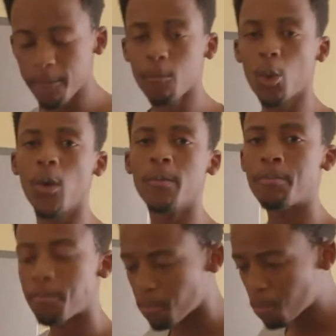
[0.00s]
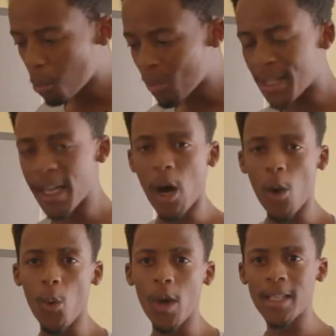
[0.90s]
Cool.
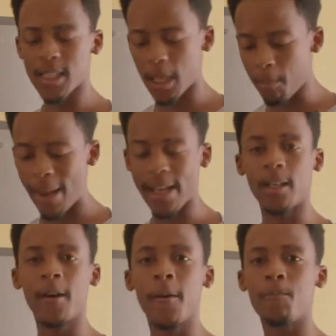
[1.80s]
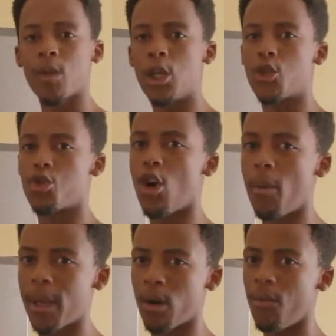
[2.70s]
Now let's get back into
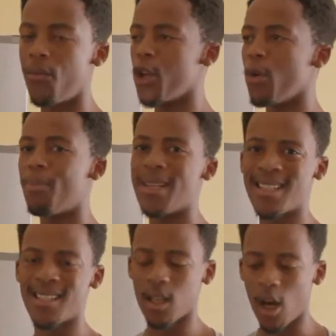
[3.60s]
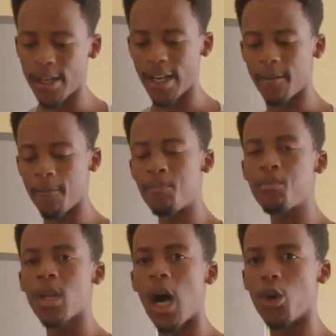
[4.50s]
topic of video business card and
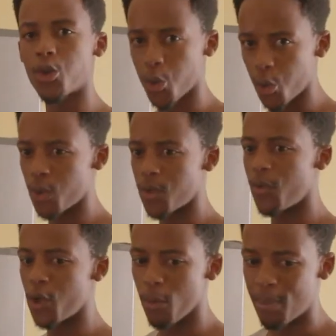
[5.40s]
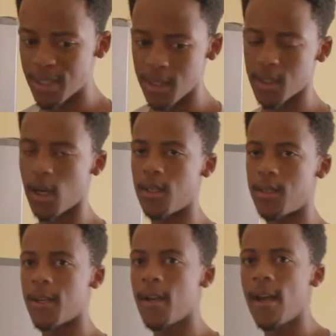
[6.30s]
how to use video business card.
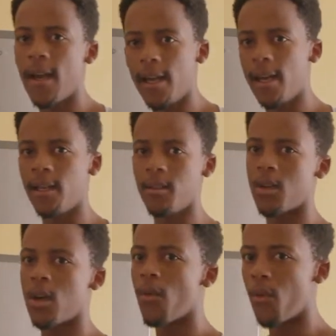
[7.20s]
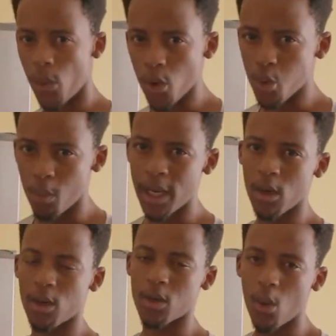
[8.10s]
And for those who may
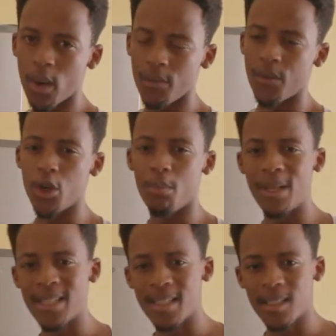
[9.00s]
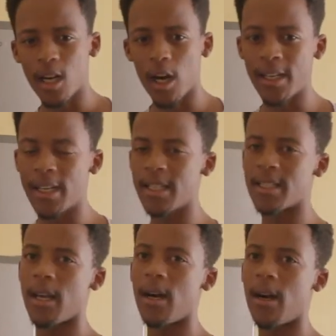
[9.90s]
not know what a video business card, it is
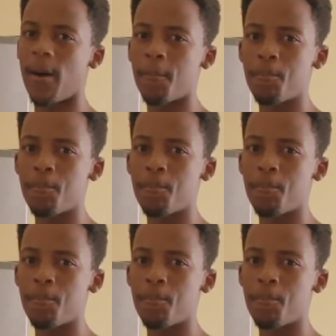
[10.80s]
a